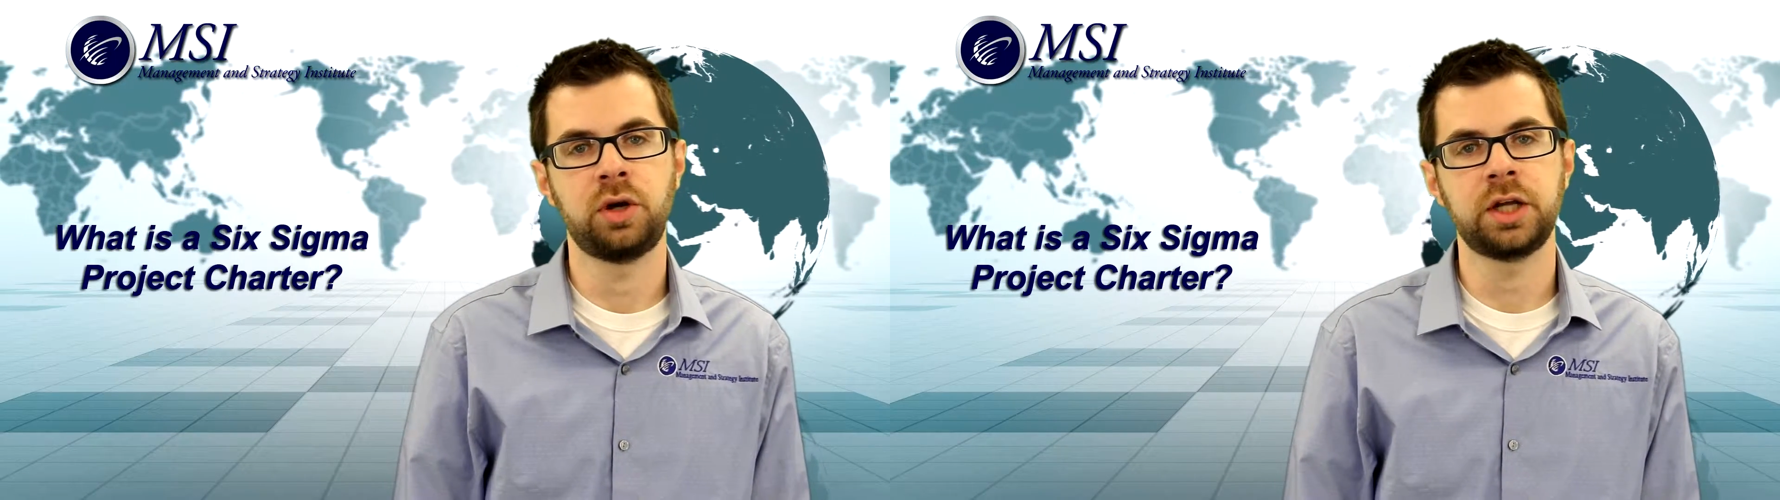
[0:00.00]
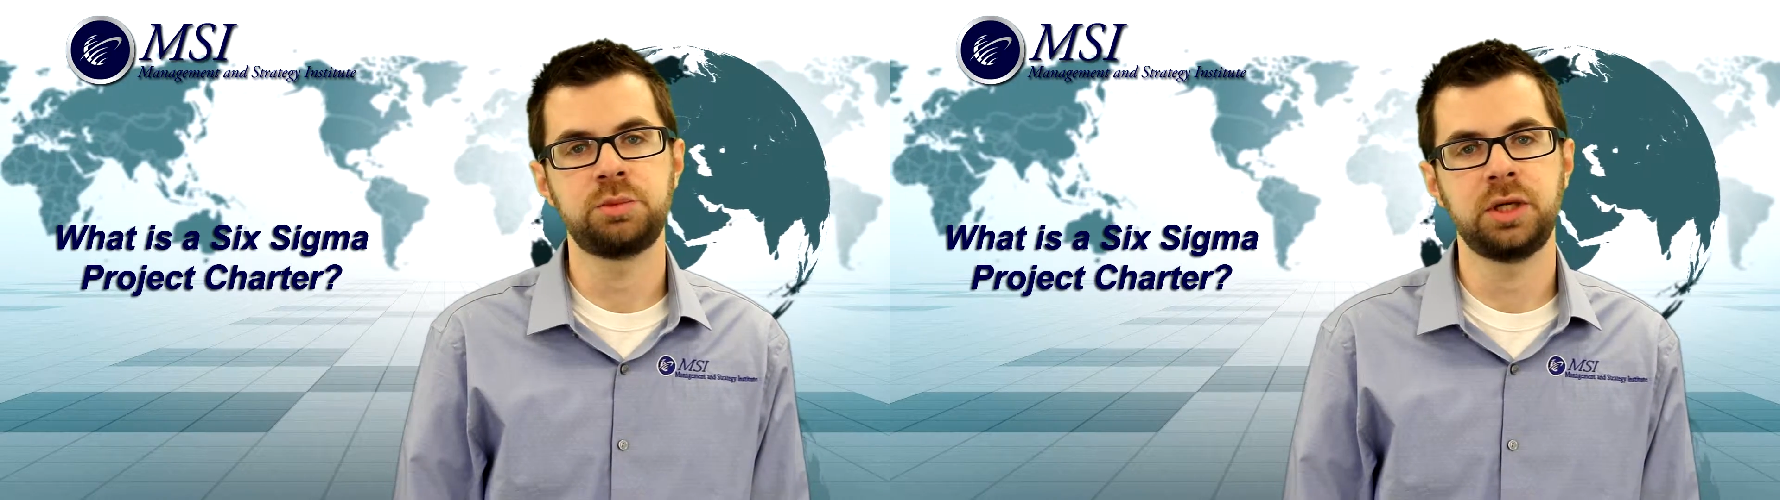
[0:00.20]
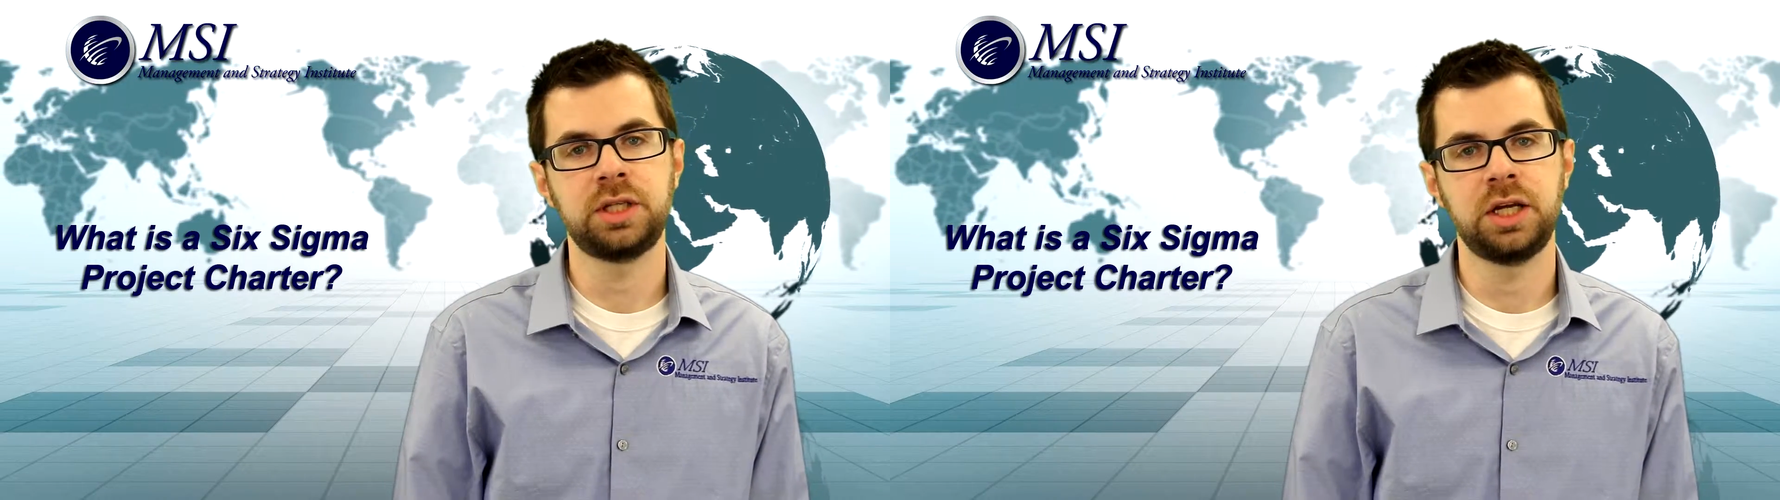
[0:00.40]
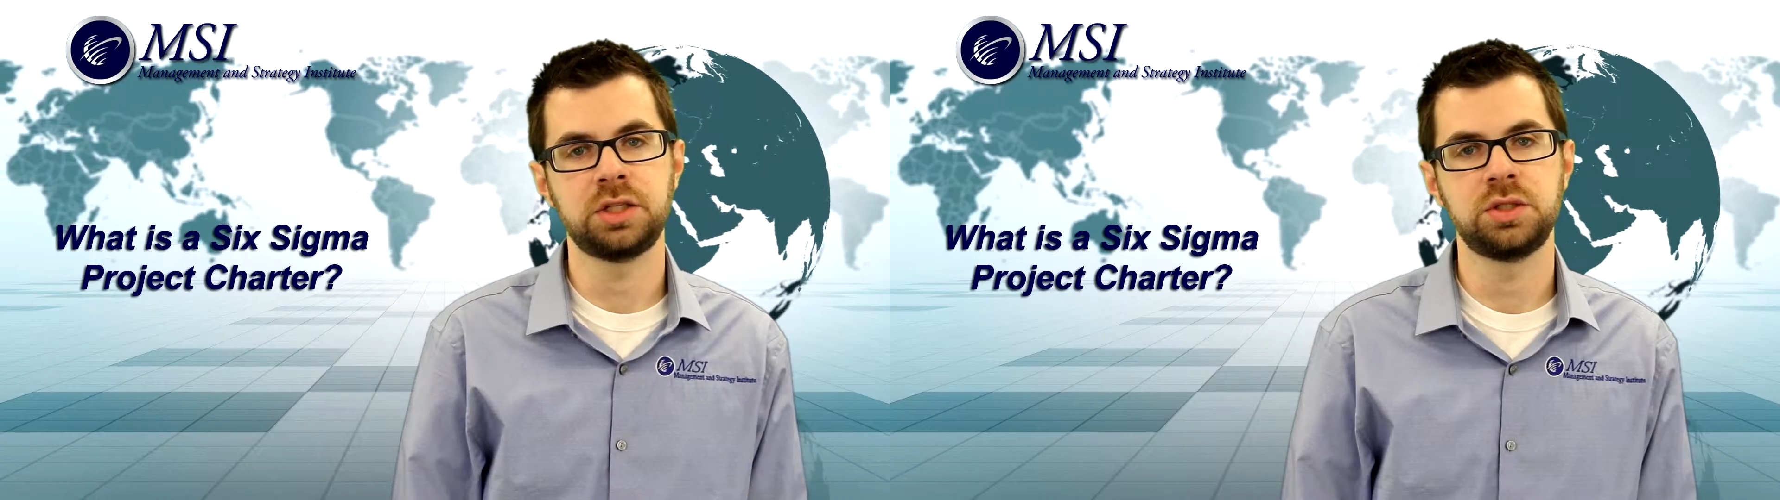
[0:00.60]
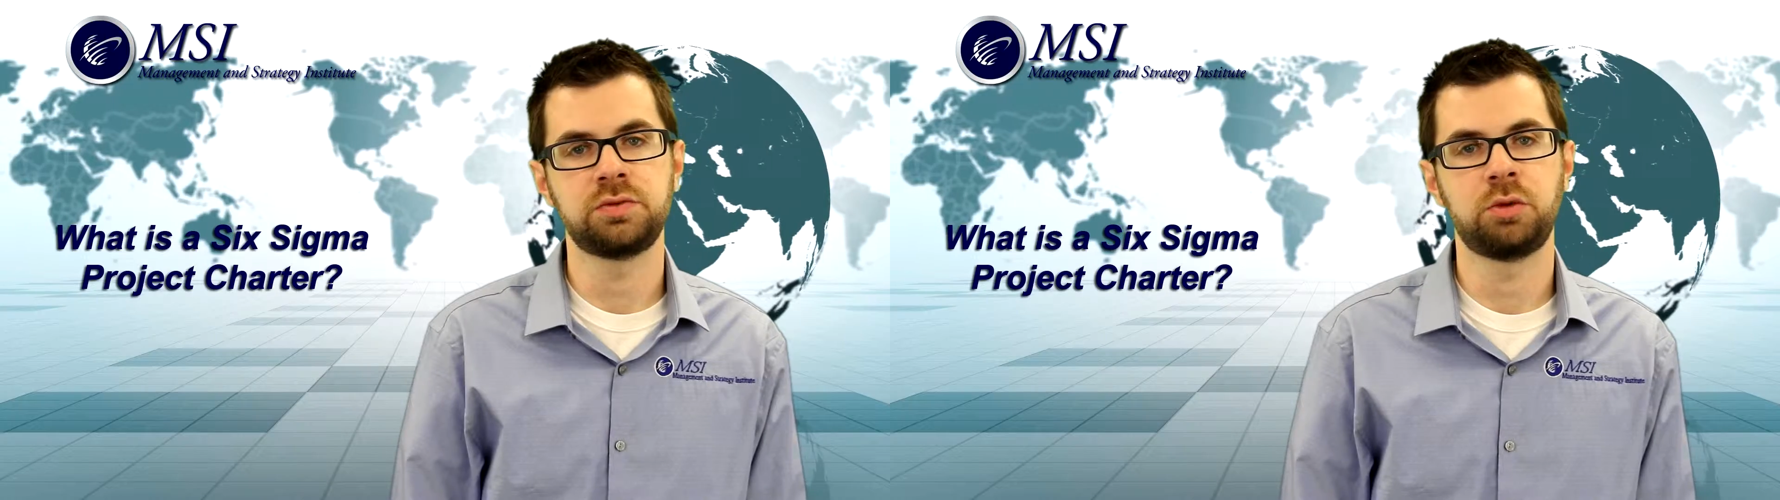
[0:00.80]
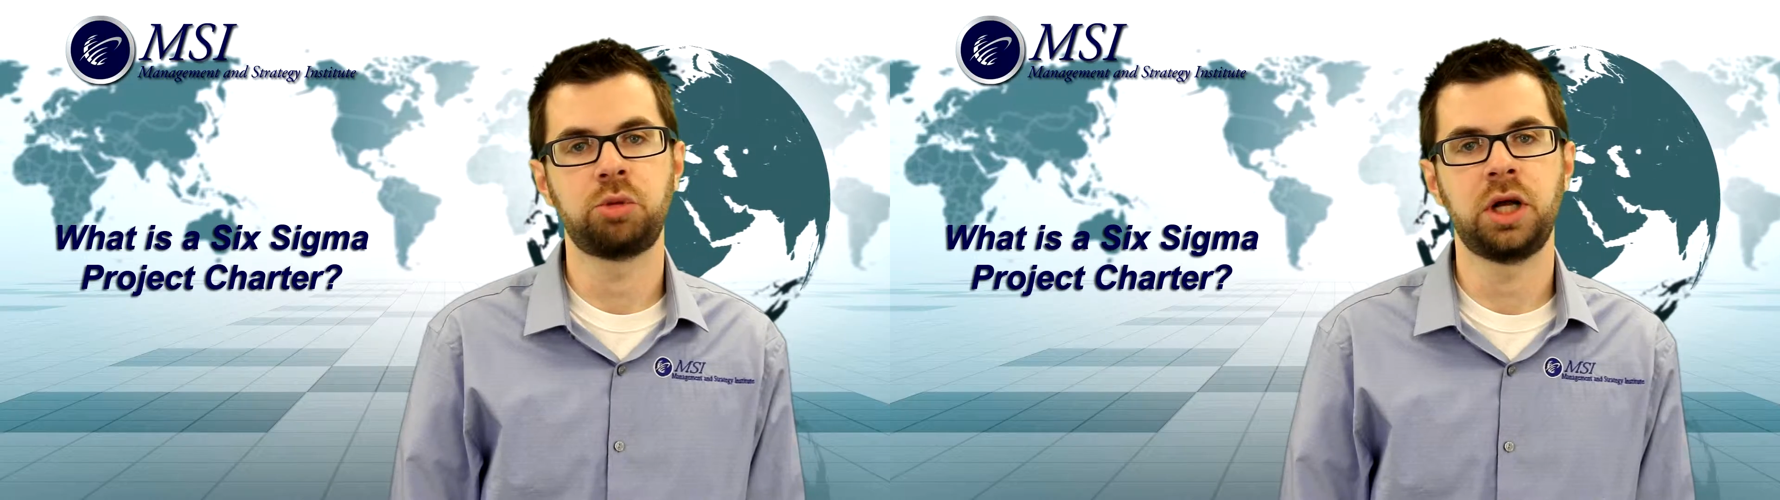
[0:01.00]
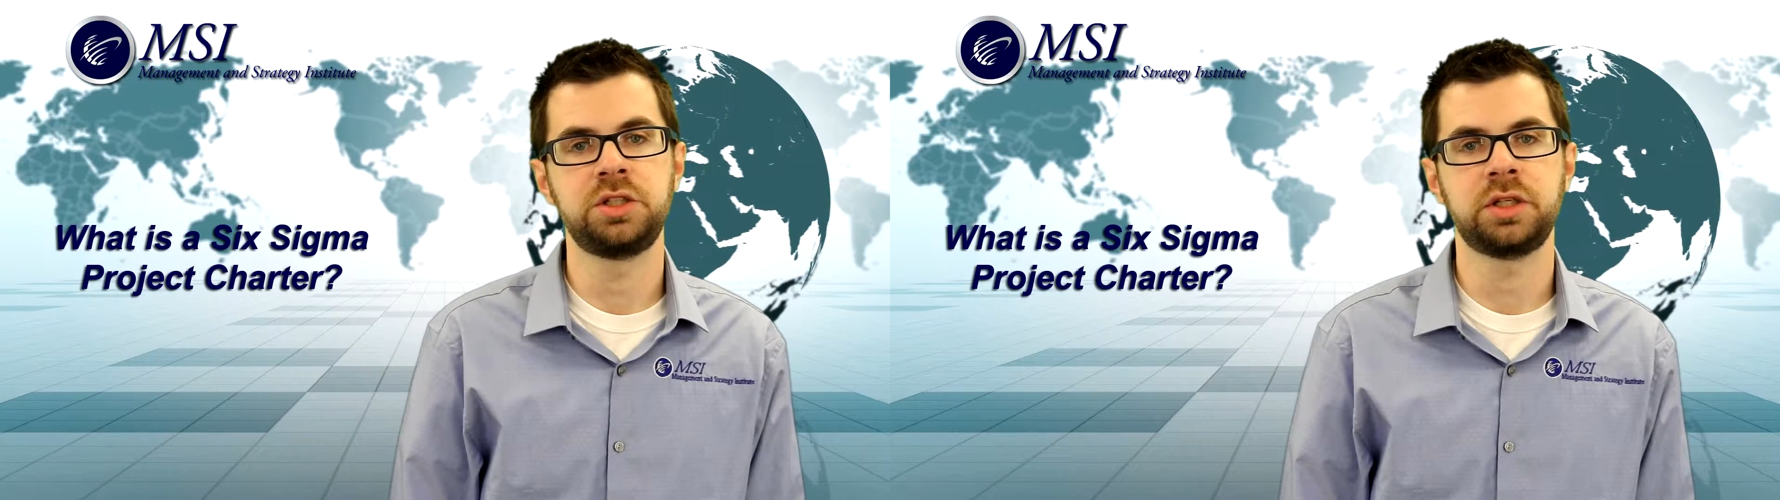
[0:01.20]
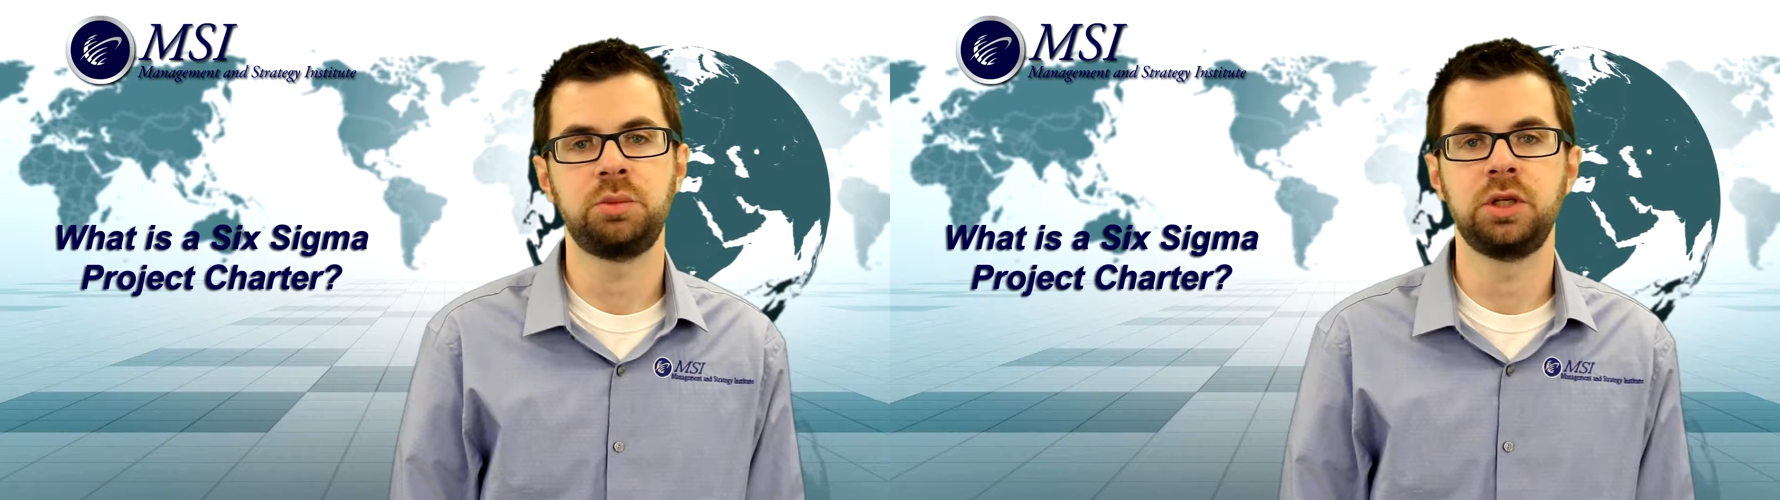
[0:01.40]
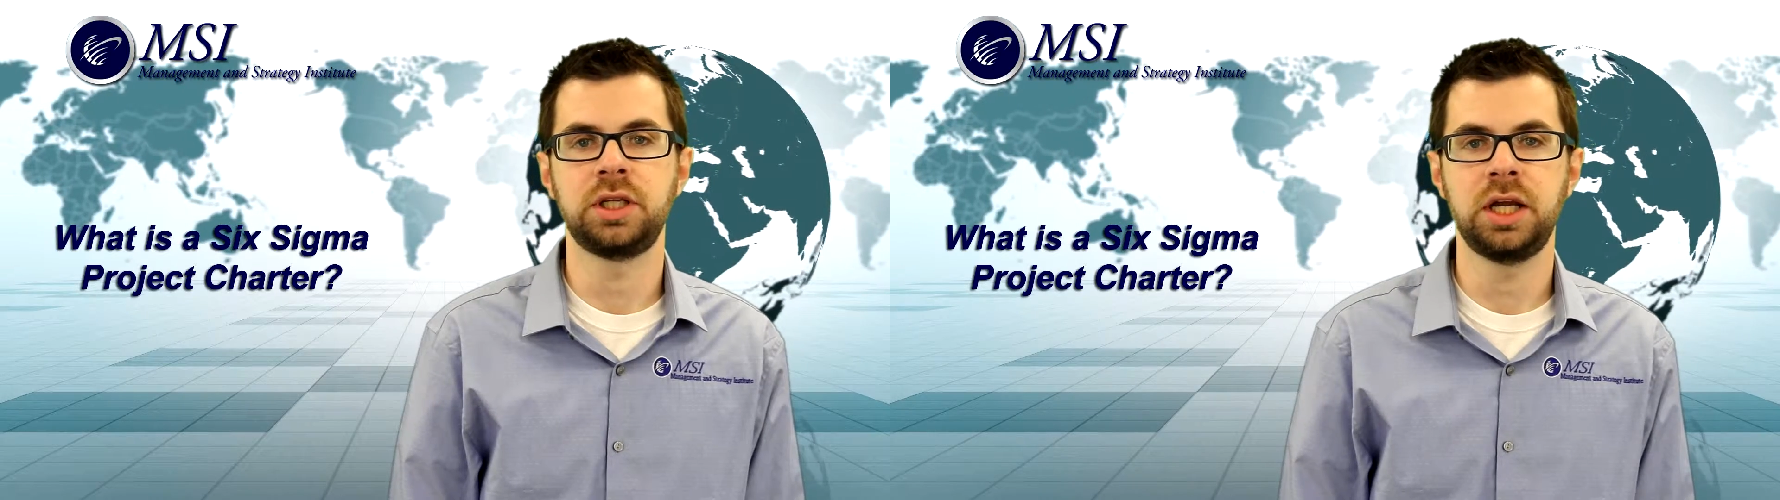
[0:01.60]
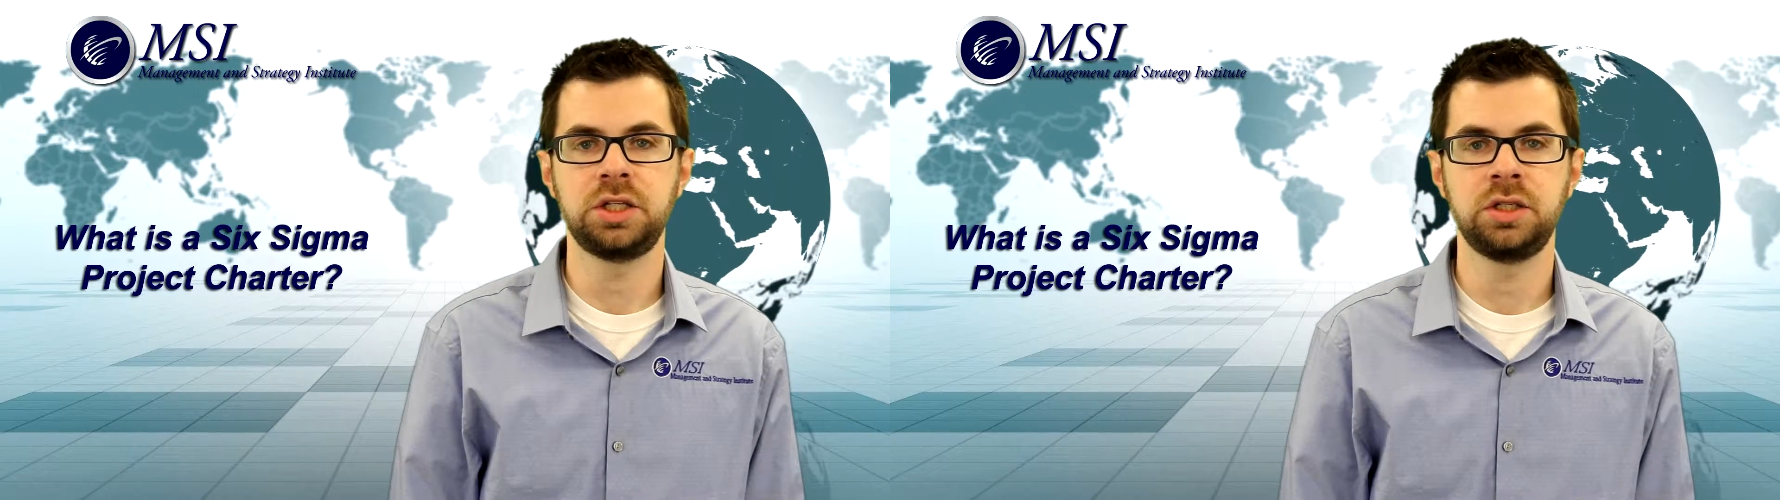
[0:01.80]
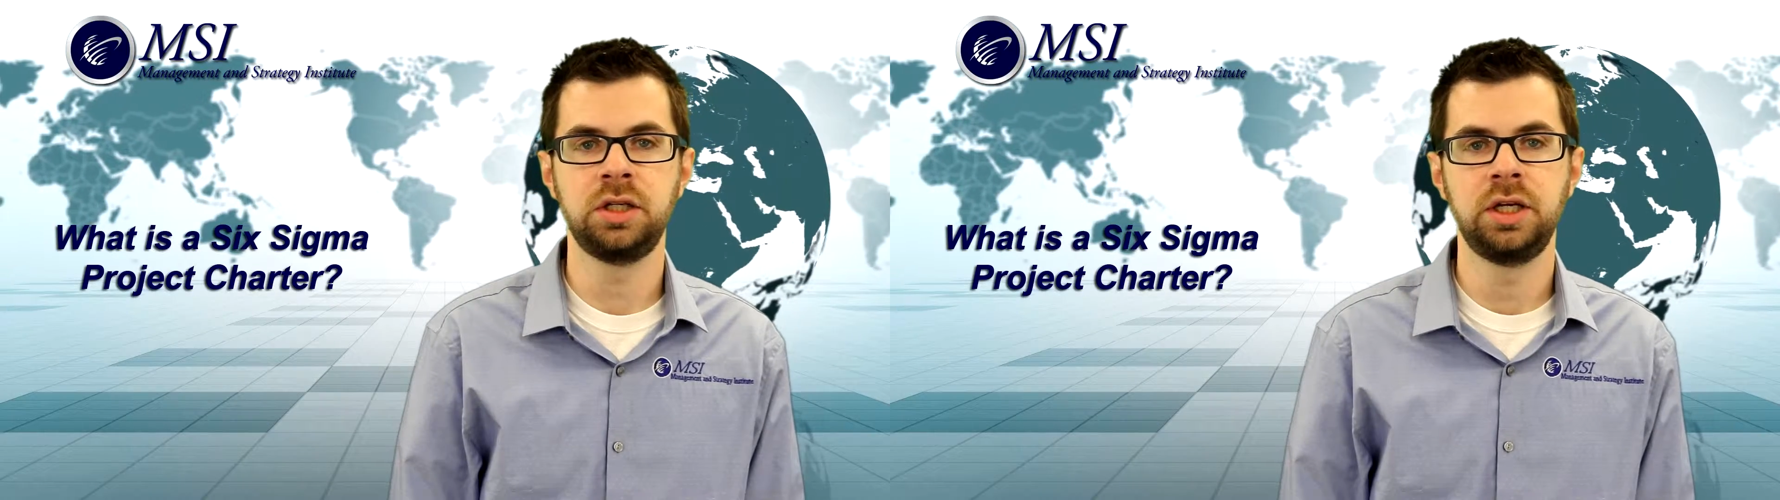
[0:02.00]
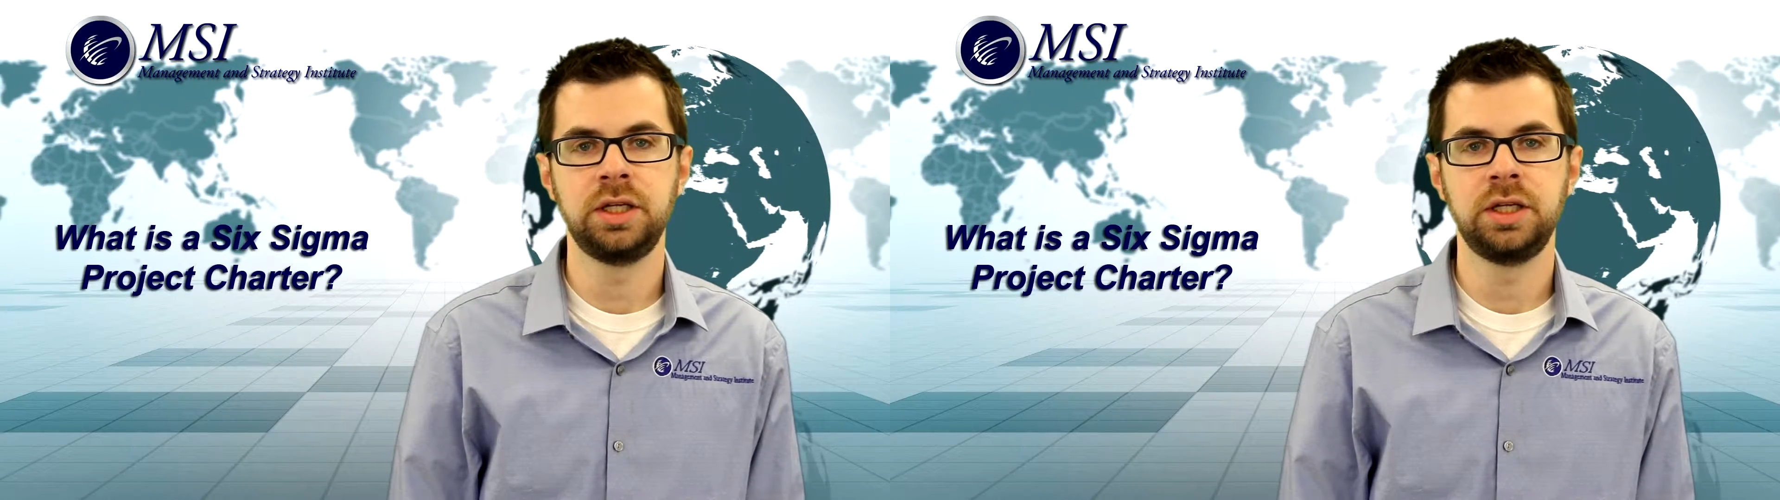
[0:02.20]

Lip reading: expectations for project communication,